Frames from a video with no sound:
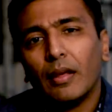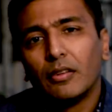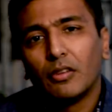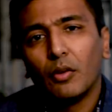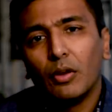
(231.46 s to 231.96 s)

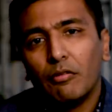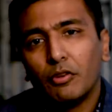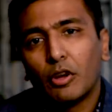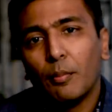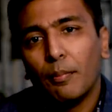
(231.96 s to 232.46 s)
So if
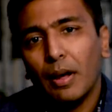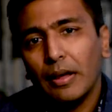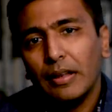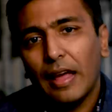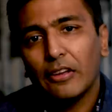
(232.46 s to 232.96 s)
you
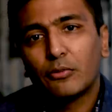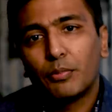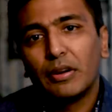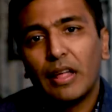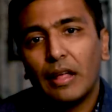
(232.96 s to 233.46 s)
combine
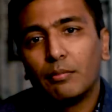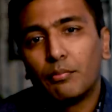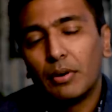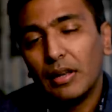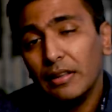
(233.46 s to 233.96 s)
aspirin and
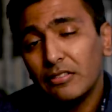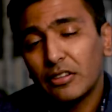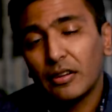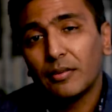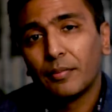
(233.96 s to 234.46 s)

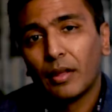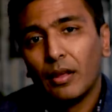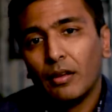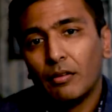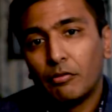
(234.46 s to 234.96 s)
Brilinta
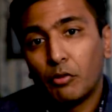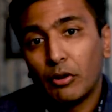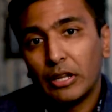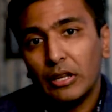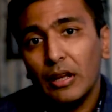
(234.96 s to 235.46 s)
for
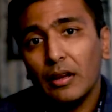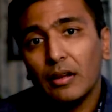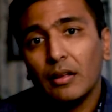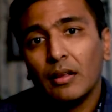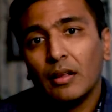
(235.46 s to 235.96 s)
a
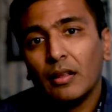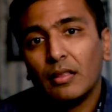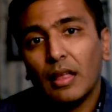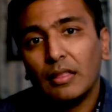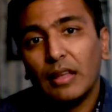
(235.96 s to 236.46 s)
year,
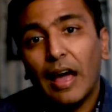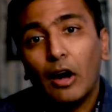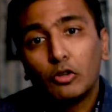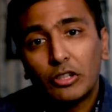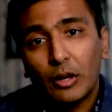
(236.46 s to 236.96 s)
then the
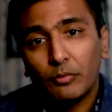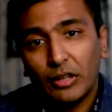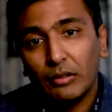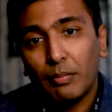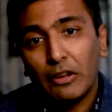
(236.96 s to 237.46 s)
outcomes
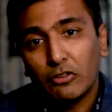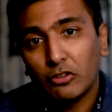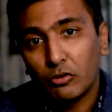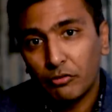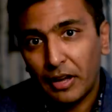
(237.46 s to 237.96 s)
in
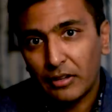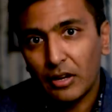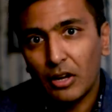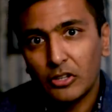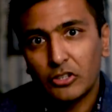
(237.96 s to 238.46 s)
patients who've had a
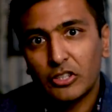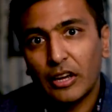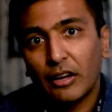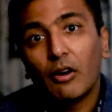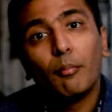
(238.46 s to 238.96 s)
heart
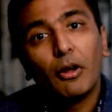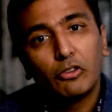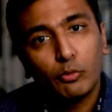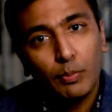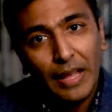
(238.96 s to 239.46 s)
attack are much
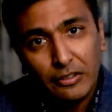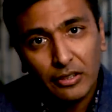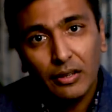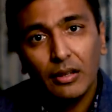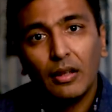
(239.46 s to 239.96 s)

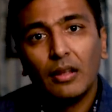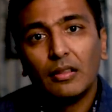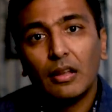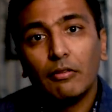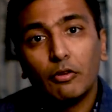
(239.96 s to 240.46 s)
better
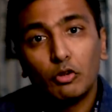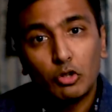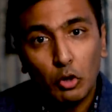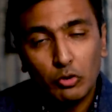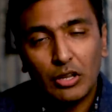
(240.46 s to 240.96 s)
than if you
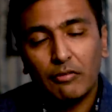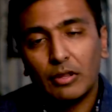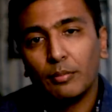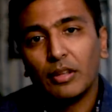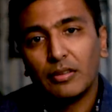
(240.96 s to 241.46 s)
don't give
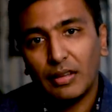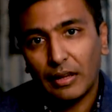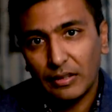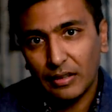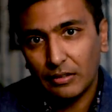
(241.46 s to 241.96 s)
them the
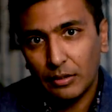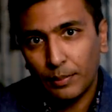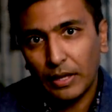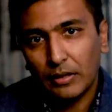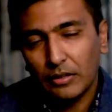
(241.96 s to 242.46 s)
second
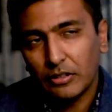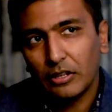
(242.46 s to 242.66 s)
antiplatelet